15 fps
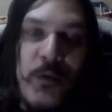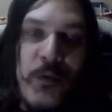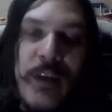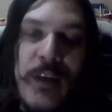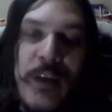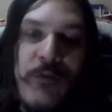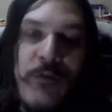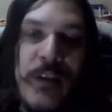too
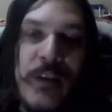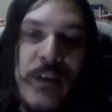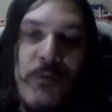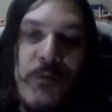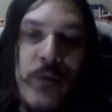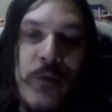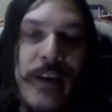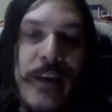late for him
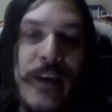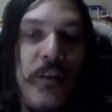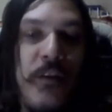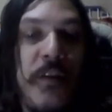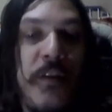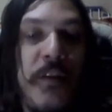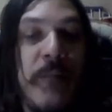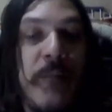to do
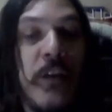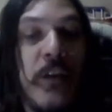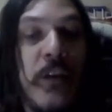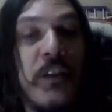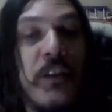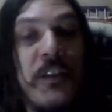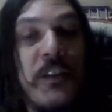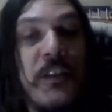anything
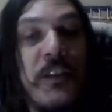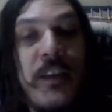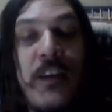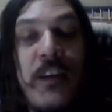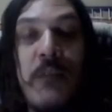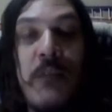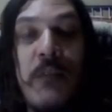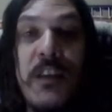because here
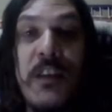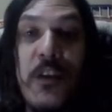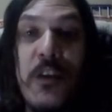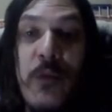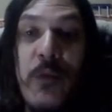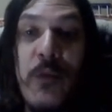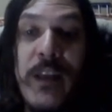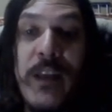comes
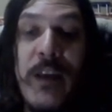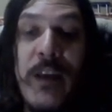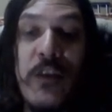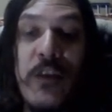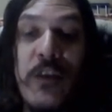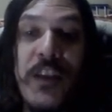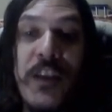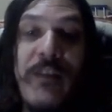queen
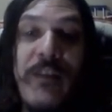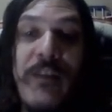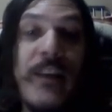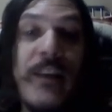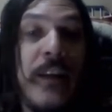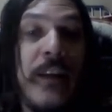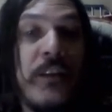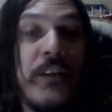h7
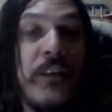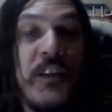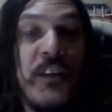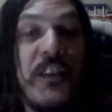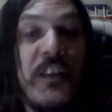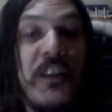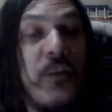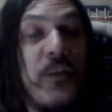and this
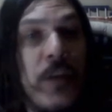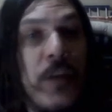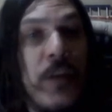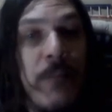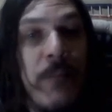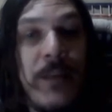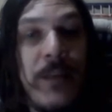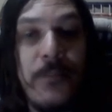is
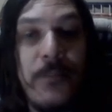checkmate.